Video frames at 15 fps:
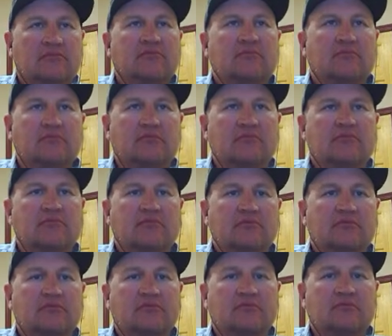
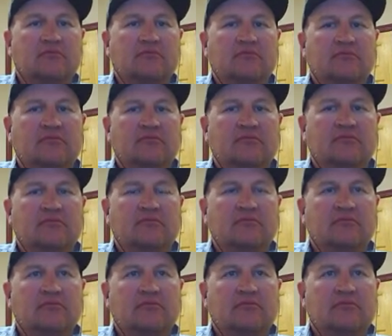
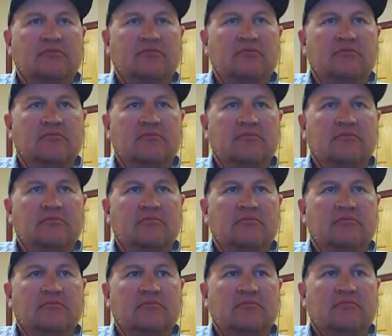
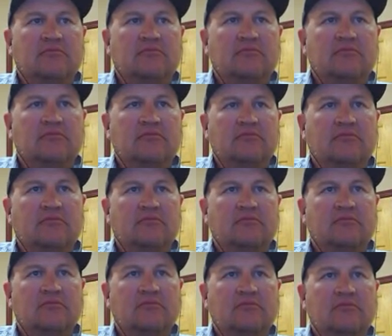
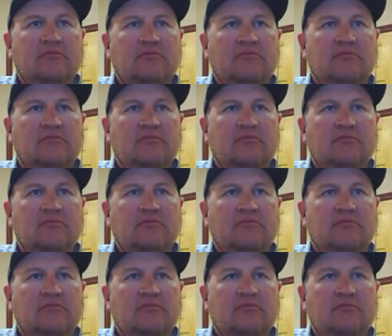[no speech]